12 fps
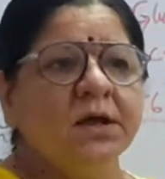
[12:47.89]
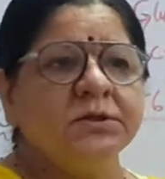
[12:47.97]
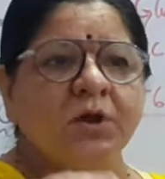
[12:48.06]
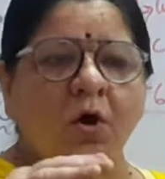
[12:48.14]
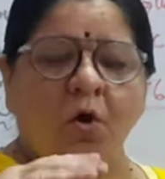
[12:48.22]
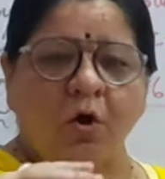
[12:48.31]

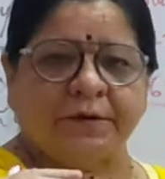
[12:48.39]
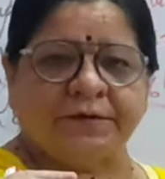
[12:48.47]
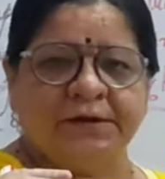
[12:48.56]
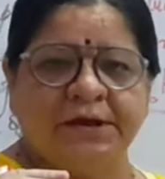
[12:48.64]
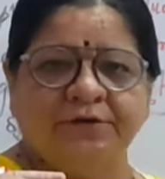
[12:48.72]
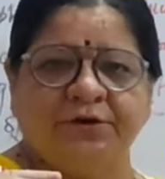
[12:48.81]
The
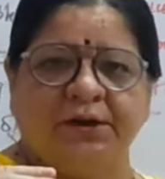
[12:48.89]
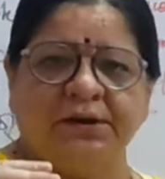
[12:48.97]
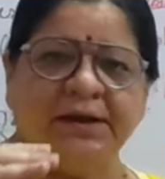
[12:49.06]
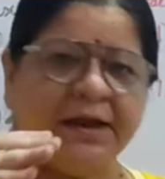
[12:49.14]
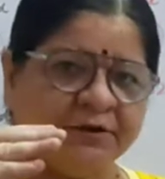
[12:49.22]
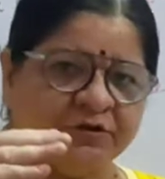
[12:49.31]

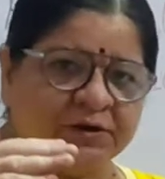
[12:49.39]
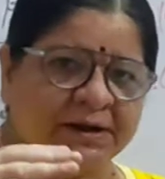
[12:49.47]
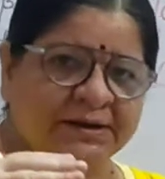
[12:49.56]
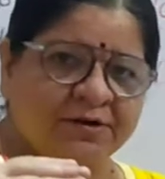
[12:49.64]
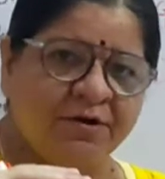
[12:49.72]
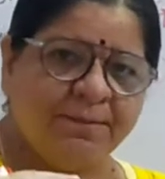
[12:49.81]
oxygen,
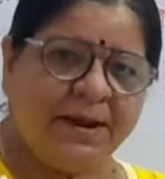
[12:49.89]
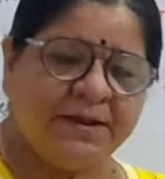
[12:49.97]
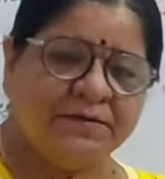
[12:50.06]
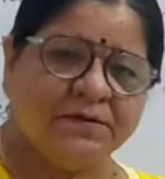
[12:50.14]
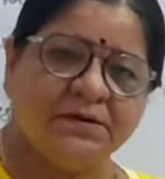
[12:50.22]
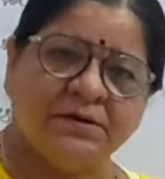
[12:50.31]
it
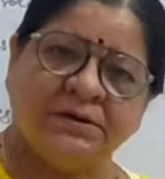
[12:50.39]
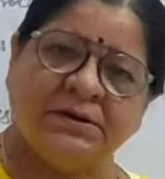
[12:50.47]
remains